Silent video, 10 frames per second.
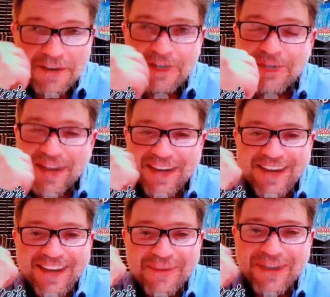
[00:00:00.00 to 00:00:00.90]
okay,
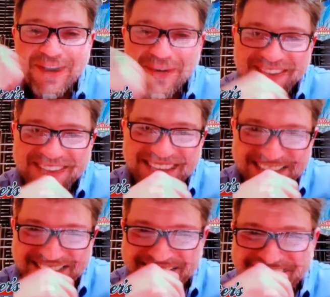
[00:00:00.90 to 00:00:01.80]
here we go.
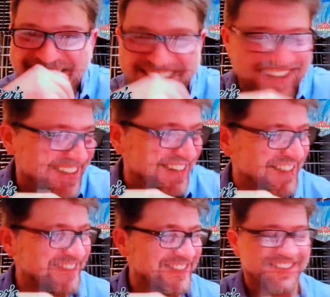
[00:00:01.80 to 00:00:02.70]

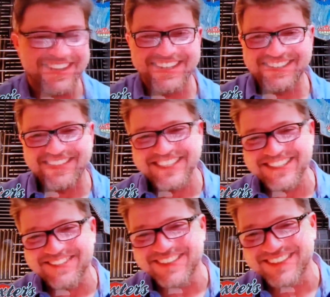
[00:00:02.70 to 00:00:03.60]
I'm sorry. Let me get
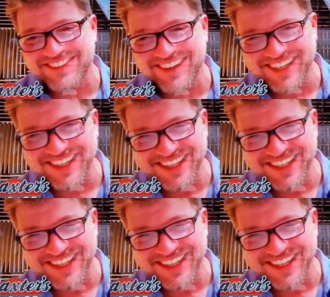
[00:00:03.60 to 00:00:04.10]
something to drink.